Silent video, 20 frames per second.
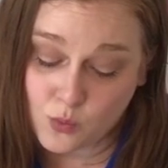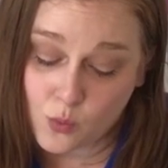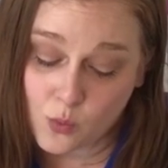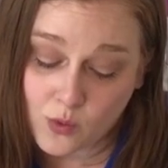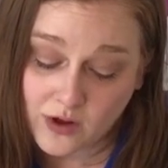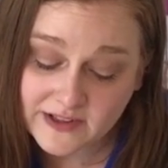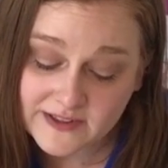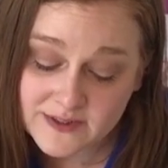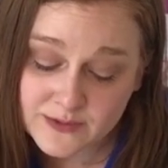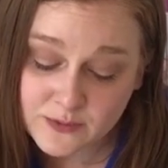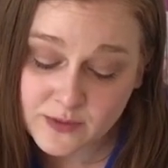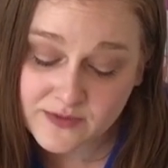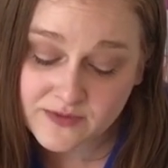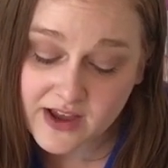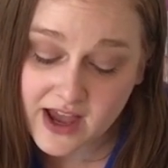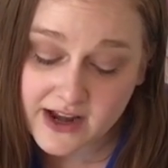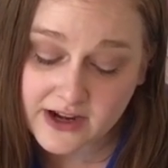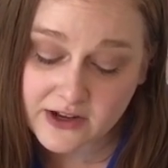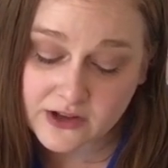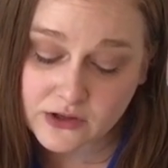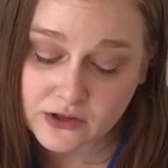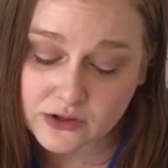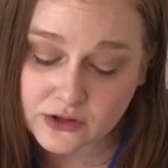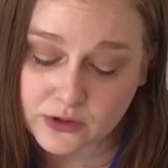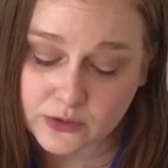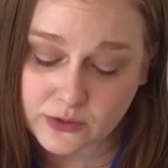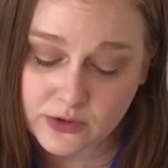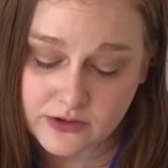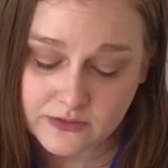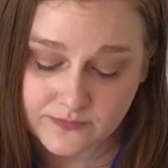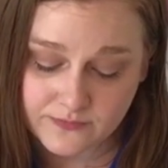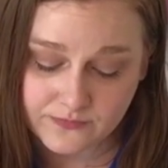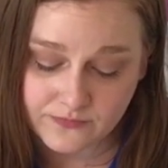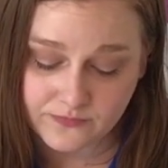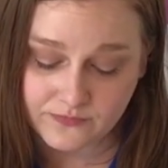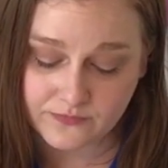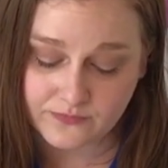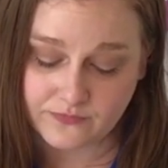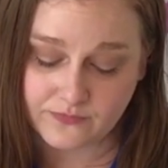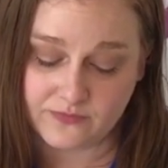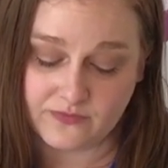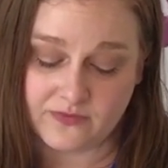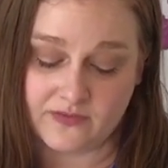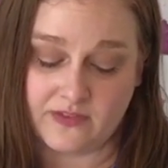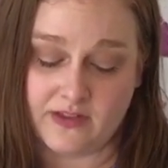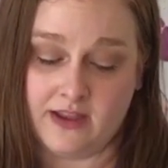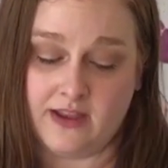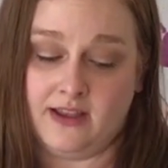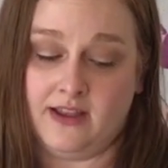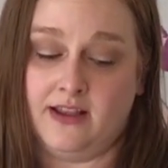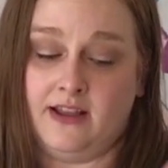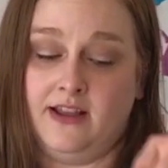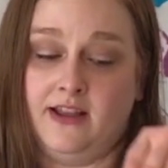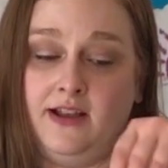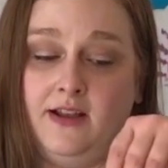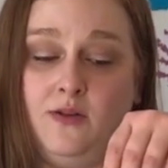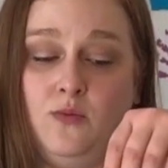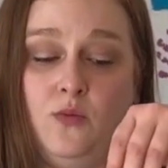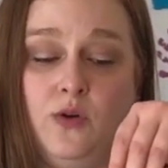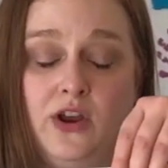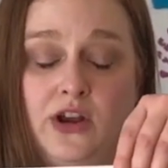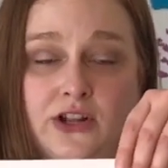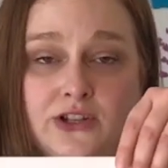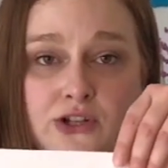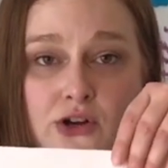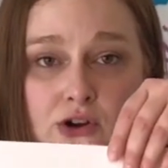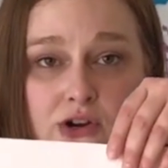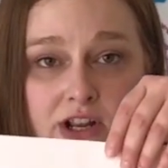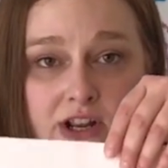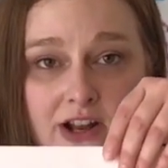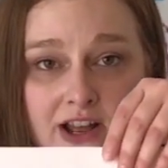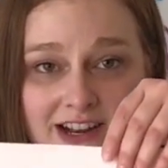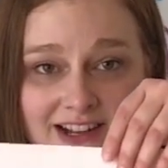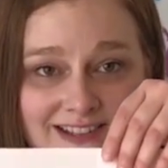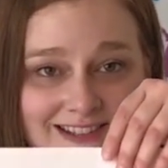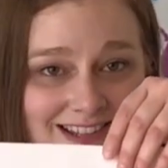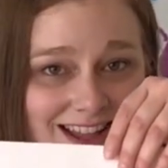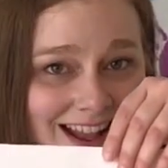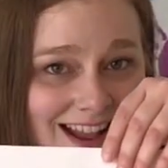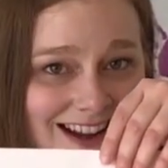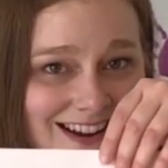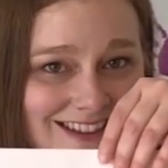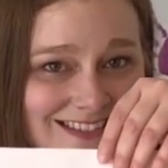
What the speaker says: once we've got it glued, we're going to turn it on its side.